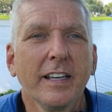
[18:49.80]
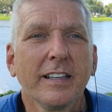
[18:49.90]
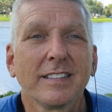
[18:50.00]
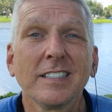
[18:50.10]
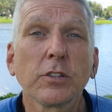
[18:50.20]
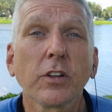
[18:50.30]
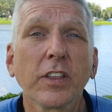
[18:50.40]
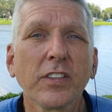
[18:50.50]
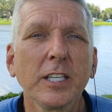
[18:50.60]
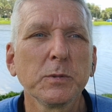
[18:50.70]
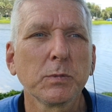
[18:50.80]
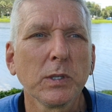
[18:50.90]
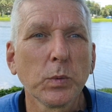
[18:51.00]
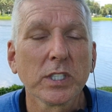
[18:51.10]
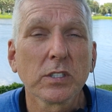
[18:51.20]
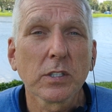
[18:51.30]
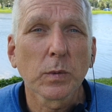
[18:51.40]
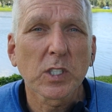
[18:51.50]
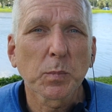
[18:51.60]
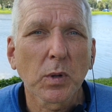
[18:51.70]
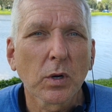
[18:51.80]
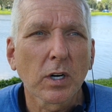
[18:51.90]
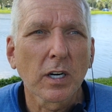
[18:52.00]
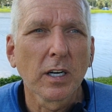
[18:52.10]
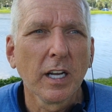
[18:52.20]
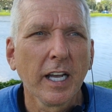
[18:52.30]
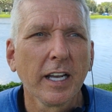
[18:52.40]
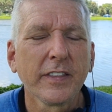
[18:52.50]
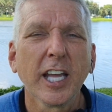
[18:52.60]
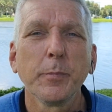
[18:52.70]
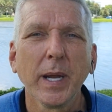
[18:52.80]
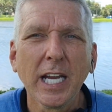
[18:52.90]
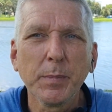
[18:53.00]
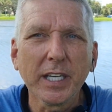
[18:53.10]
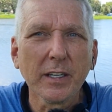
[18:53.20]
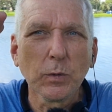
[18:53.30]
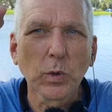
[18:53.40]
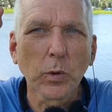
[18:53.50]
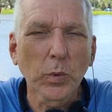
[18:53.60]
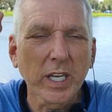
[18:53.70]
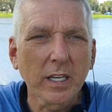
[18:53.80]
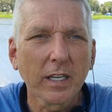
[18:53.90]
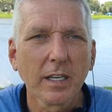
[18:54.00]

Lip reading: these are the themes we wish to explore. And then maybe when we